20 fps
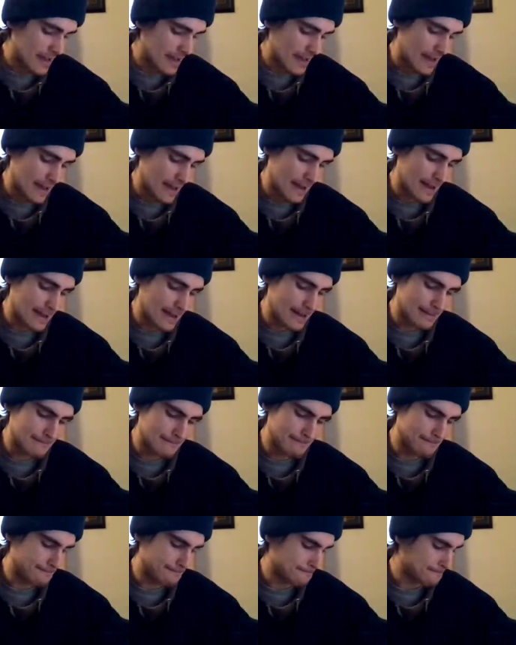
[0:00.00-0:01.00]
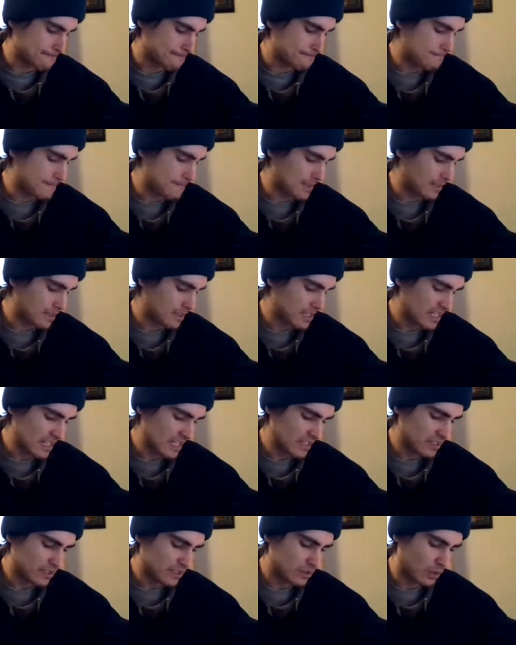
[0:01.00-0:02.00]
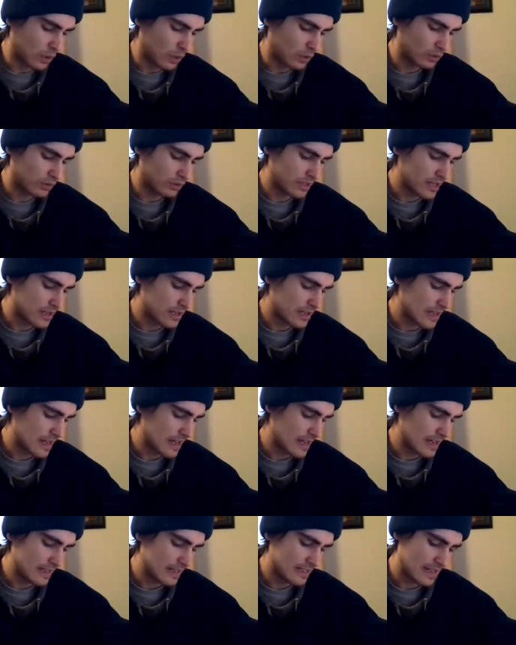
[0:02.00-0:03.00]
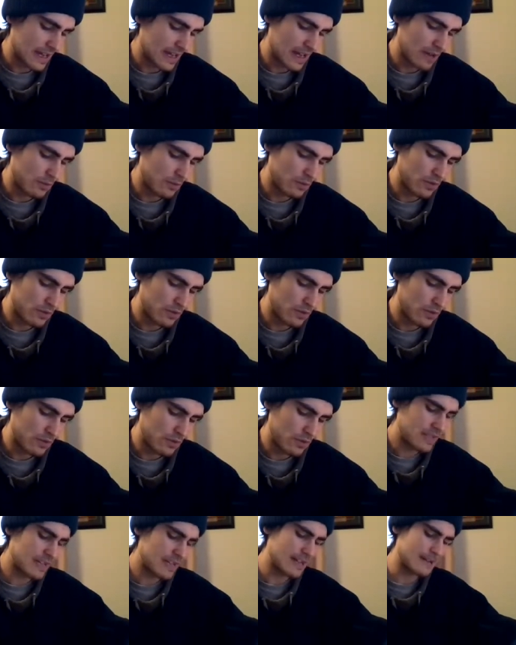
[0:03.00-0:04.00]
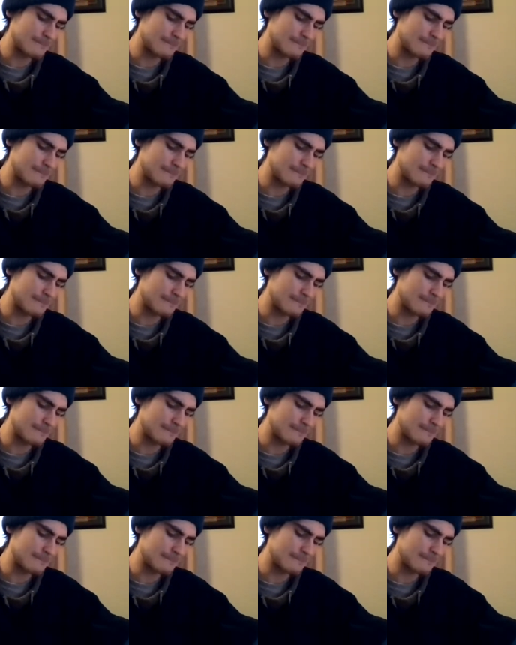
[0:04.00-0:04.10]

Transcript: but looking at the total here, guys, I would be